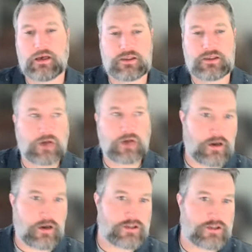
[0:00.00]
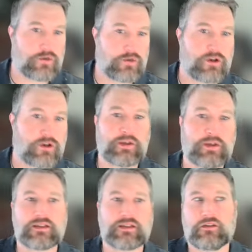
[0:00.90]
So credit cards are more
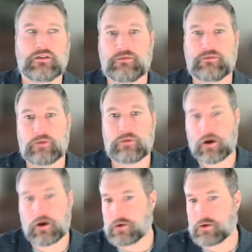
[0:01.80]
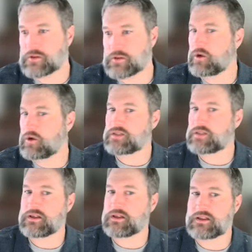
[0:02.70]
expensive, auto loans are more
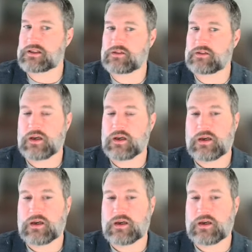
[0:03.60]
expensive.